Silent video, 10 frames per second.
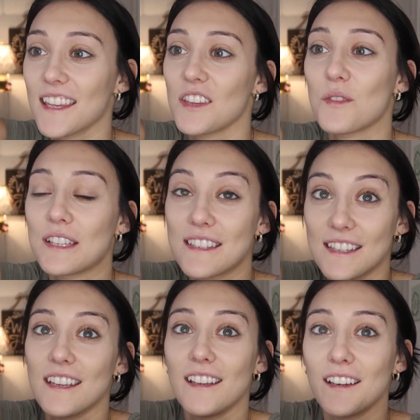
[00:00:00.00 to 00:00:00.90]
you could
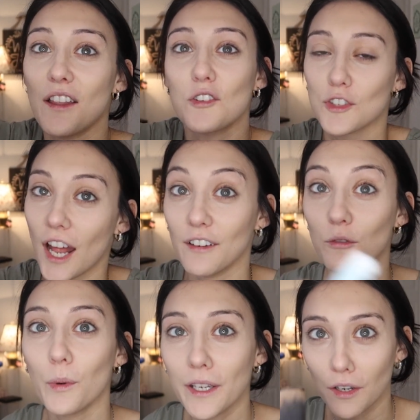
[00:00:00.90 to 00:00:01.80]
see another side
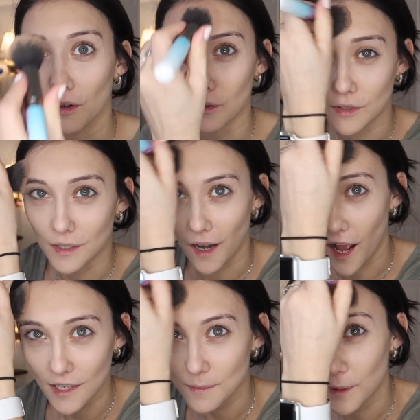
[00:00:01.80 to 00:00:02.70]
of windows and
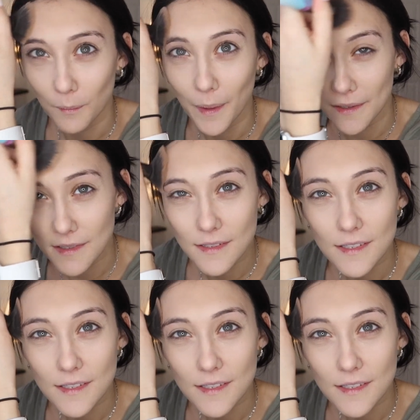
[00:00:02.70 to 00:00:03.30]
hospital beds and